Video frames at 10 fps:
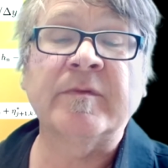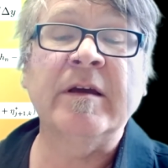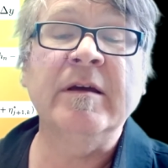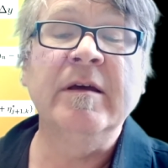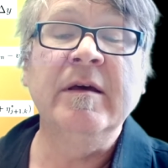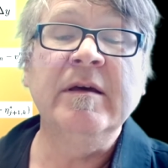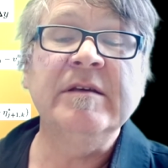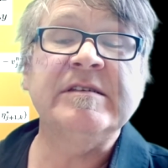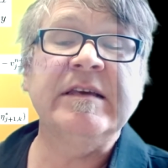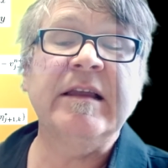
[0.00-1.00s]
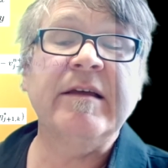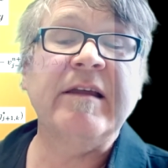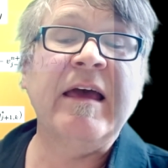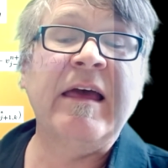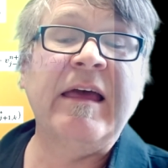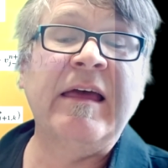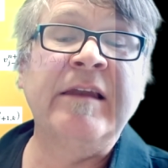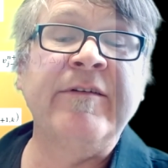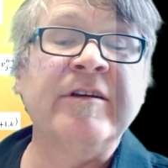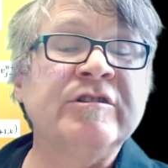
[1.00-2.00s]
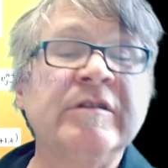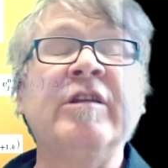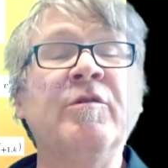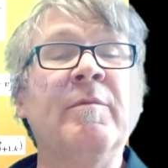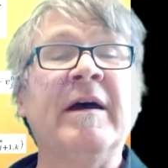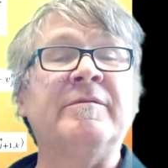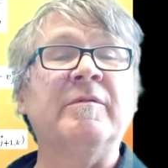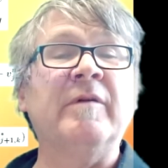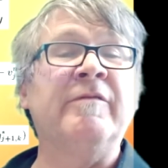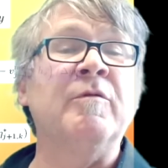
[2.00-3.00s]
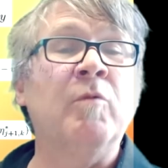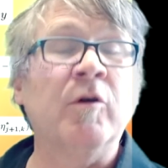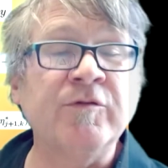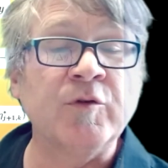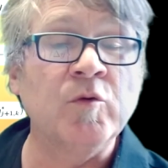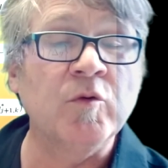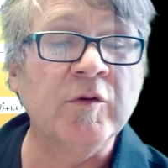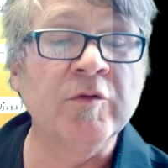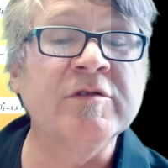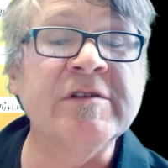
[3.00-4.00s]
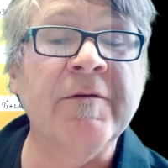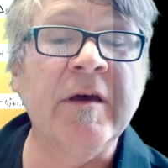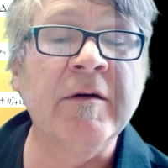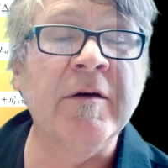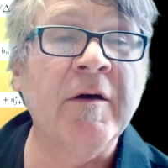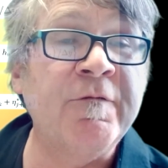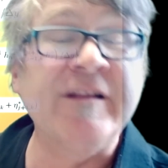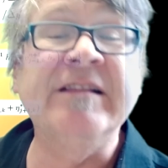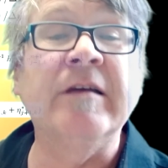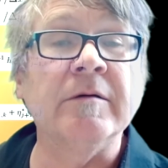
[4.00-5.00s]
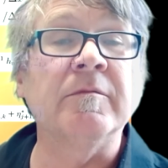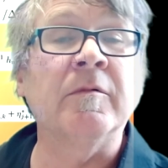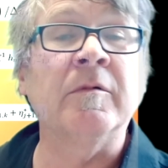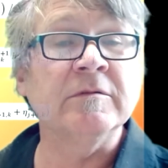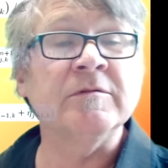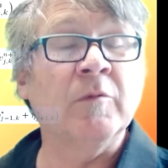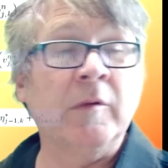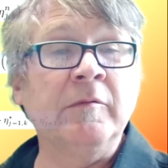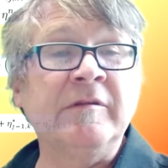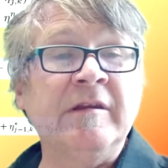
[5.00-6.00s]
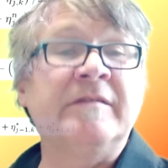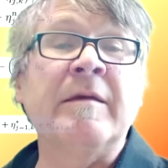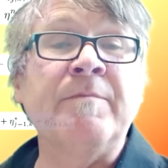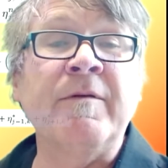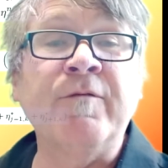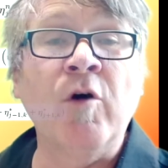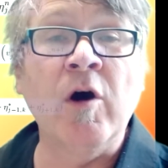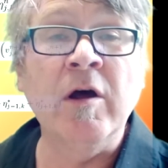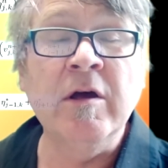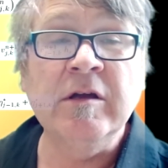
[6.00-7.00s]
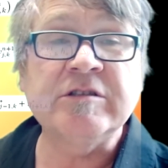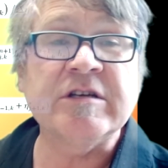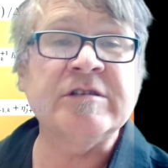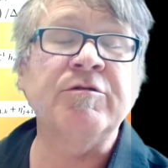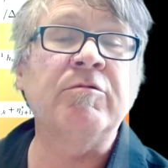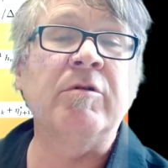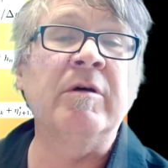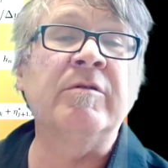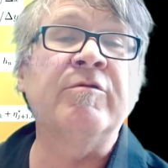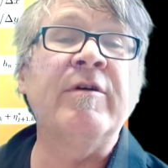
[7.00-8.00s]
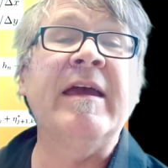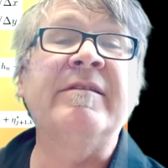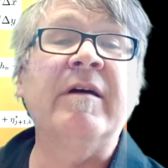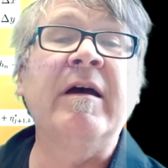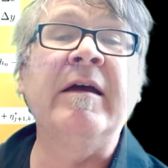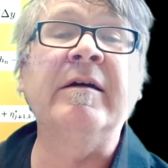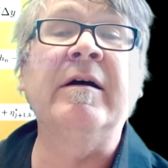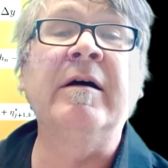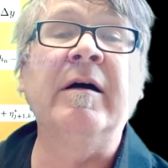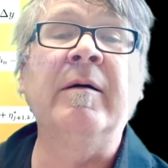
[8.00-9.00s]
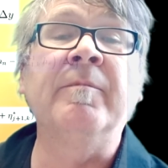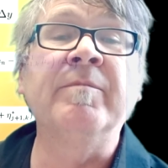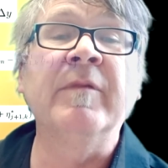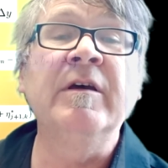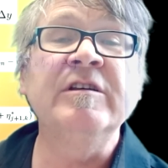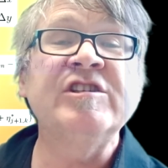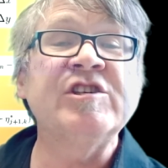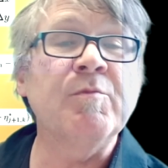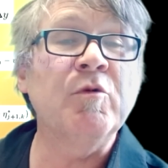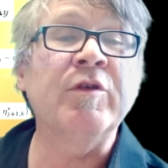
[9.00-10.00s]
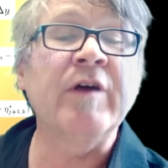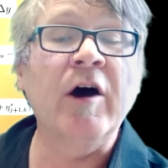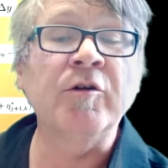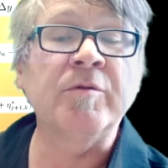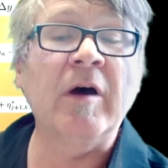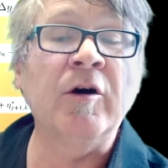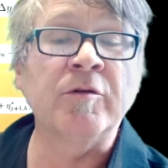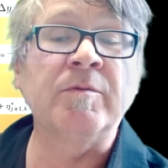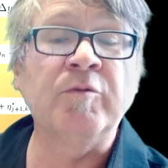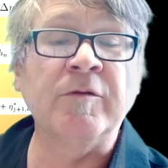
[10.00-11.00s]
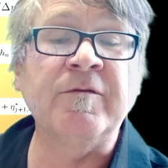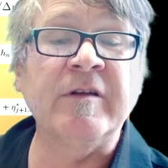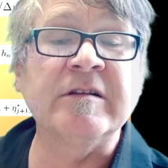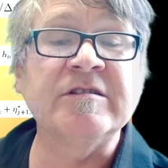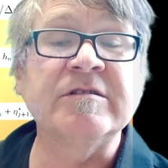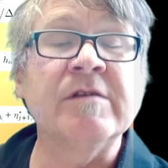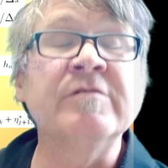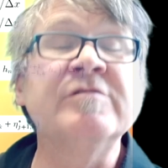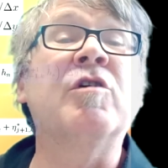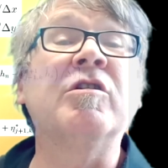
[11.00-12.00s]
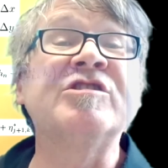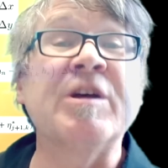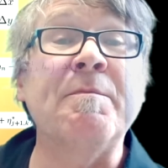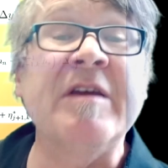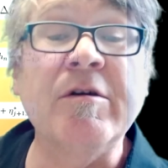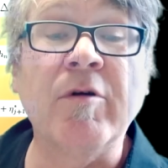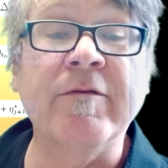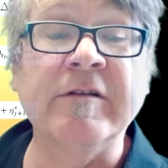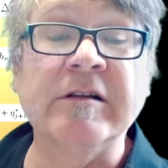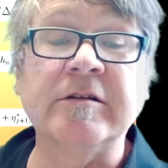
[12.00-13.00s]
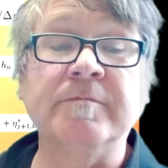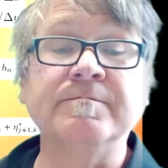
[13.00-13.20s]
Okay, sea level elevation. Then you might, if you want to, use a filter. Did that before, just to create a smoother output, the so-called Shapiro filter.